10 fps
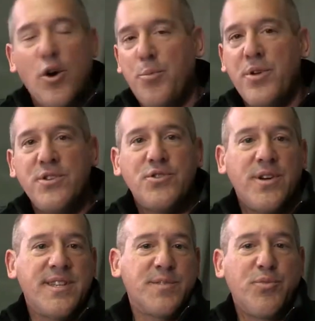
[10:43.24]
hope you
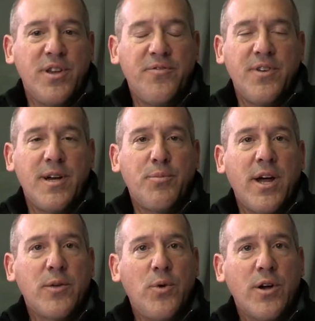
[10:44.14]
enjoyed this brief
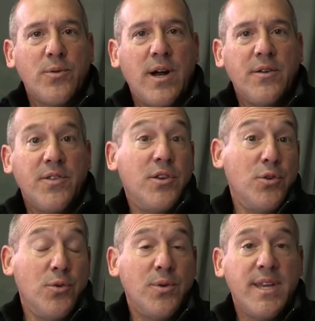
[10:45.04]
product walk around in the
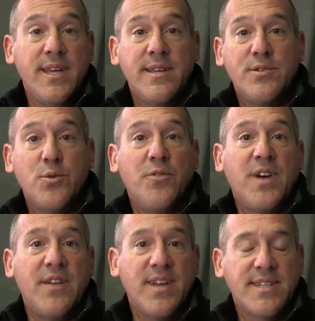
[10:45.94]
new
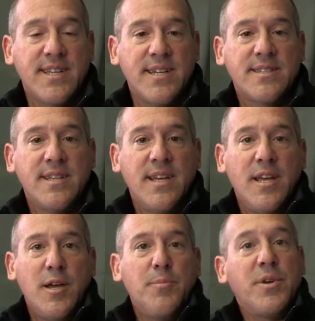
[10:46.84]
E205 XS.
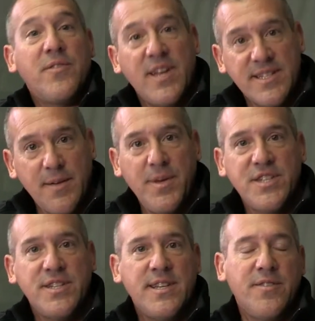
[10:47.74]
But as I
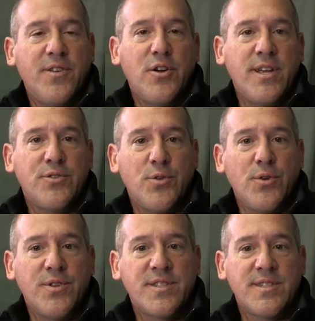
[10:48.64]
mentioned in the very intro
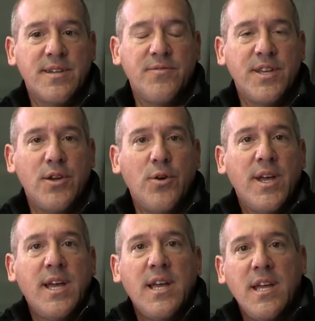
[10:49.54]
of this video,
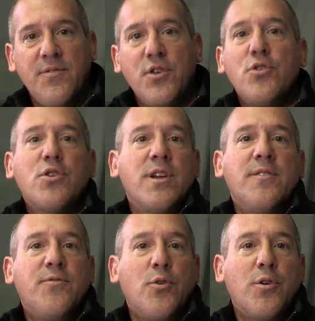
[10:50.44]
if you're looking
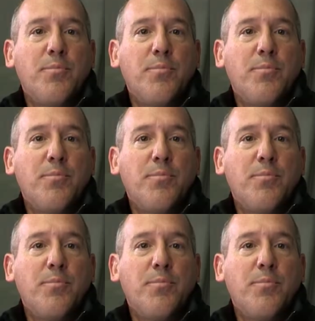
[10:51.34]
for a